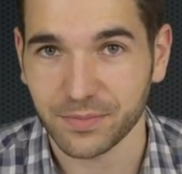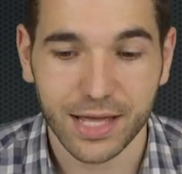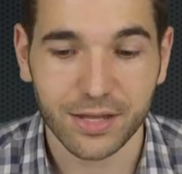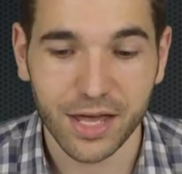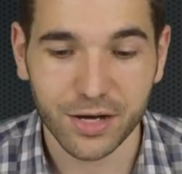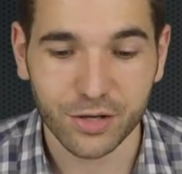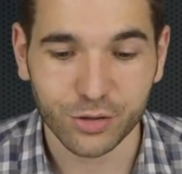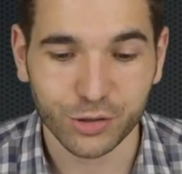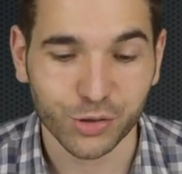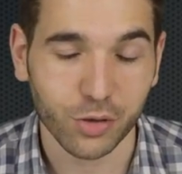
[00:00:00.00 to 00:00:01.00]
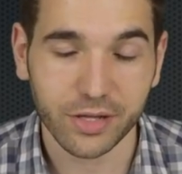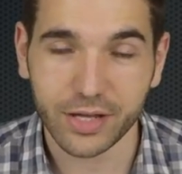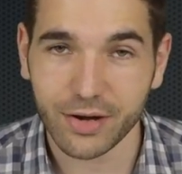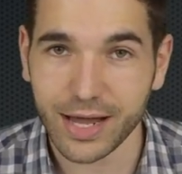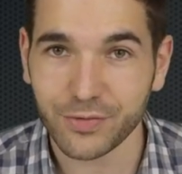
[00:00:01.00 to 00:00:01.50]
And then shortly
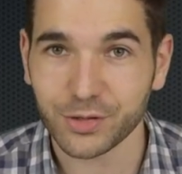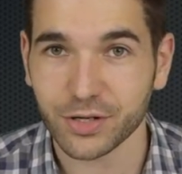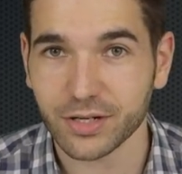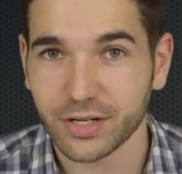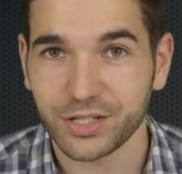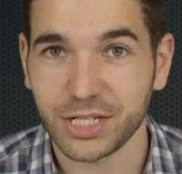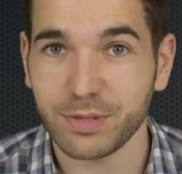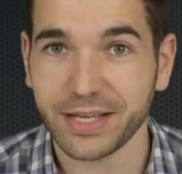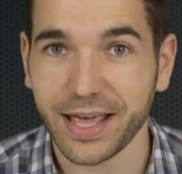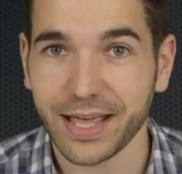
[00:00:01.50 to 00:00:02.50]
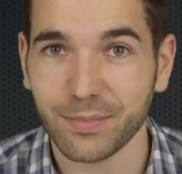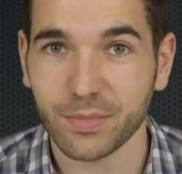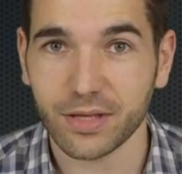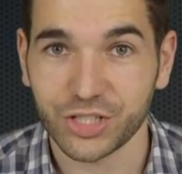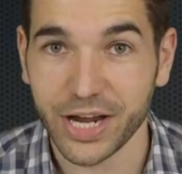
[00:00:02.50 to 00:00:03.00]
thereafter, she
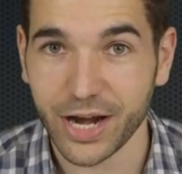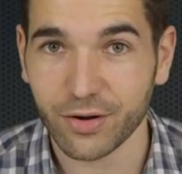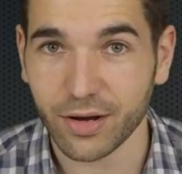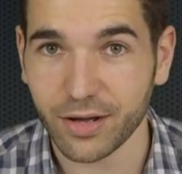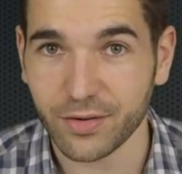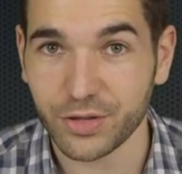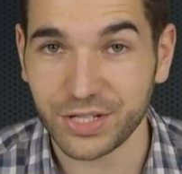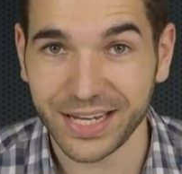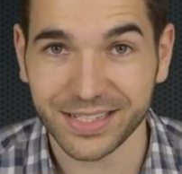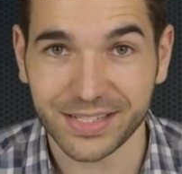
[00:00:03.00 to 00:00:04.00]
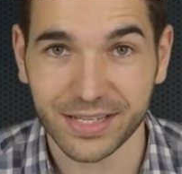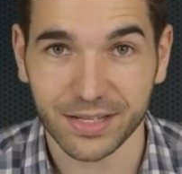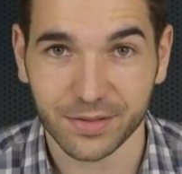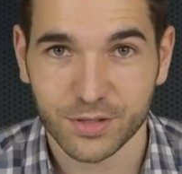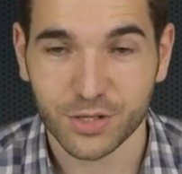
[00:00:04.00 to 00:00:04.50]
became chair of the
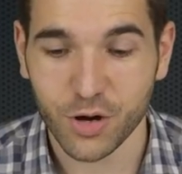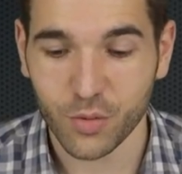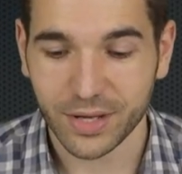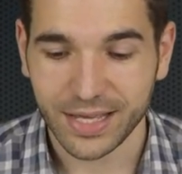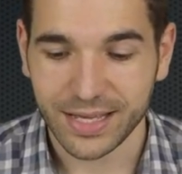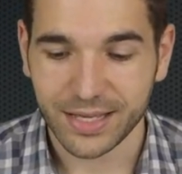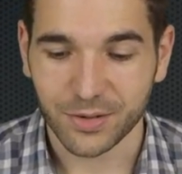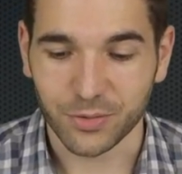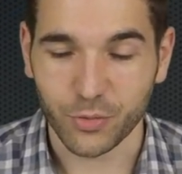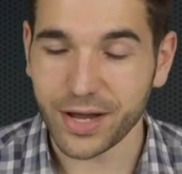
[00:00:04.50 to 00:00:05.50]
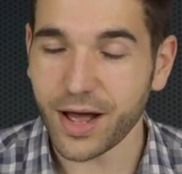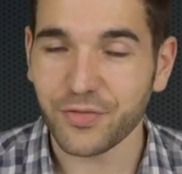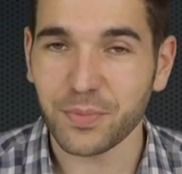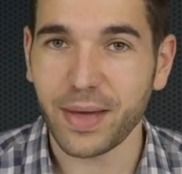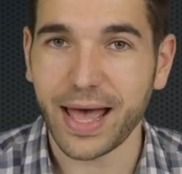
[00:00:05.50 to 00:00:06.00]
DNC. So right
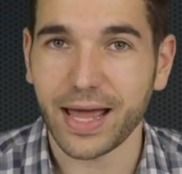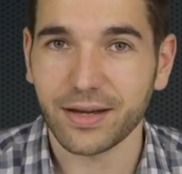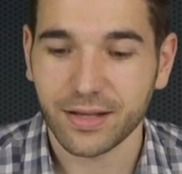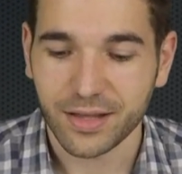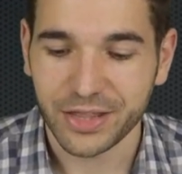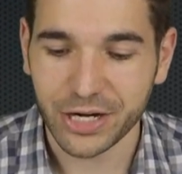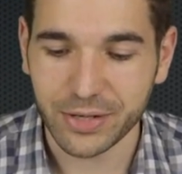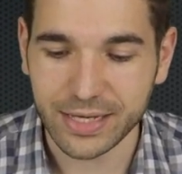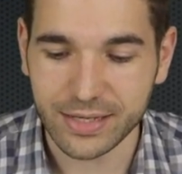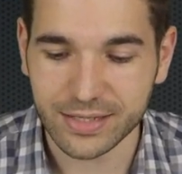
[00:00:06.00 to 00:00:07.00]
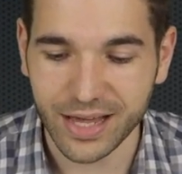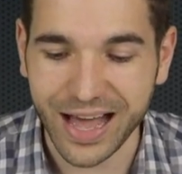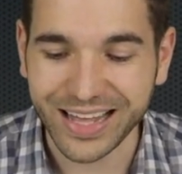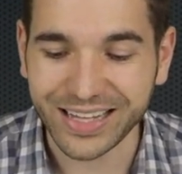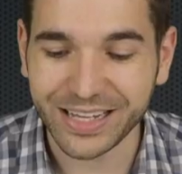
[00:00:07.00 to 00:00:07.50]
off the bat, there is
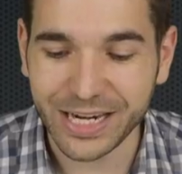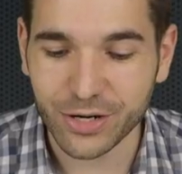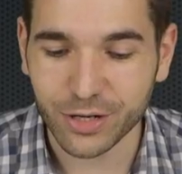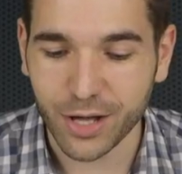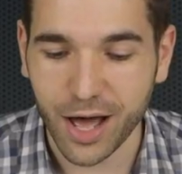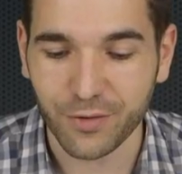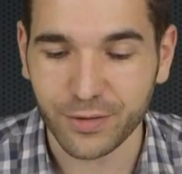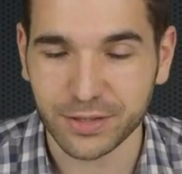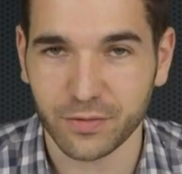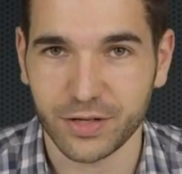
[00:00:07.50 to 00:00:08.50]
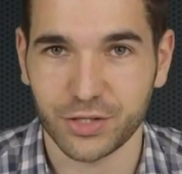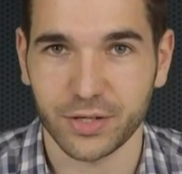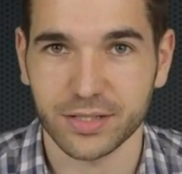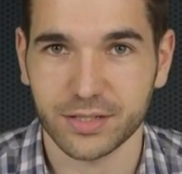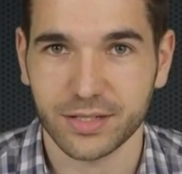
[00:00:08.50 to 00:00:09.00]
a clear conflict of
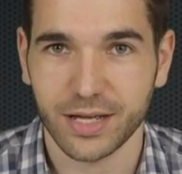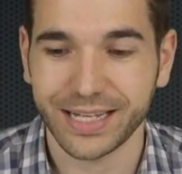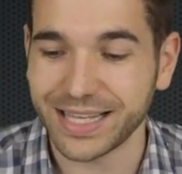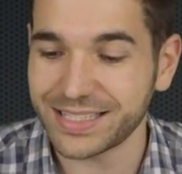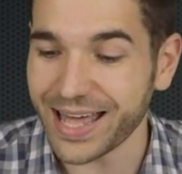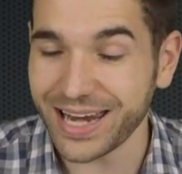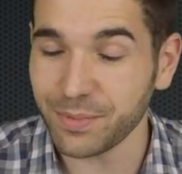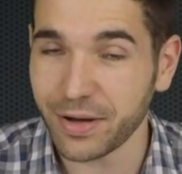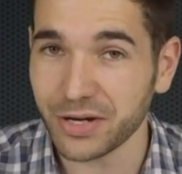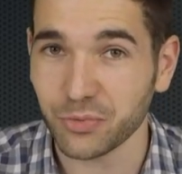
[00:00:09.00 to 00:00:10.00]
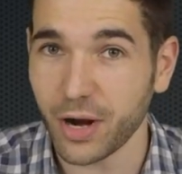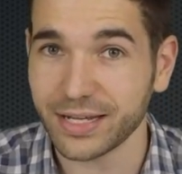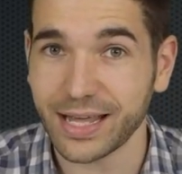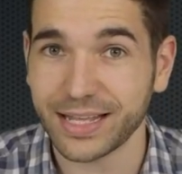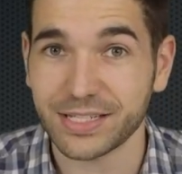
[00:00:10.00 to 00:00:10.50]
interest against anybody
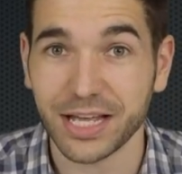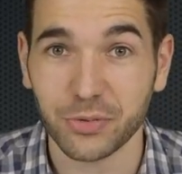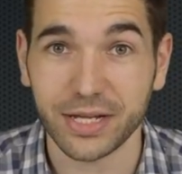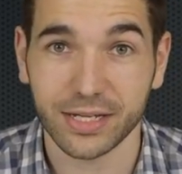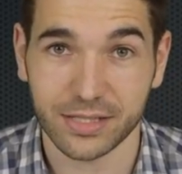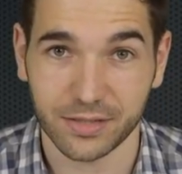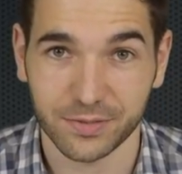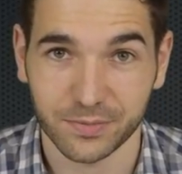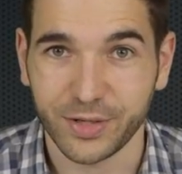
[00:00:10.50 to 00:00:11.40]
running against Hillary Clinton.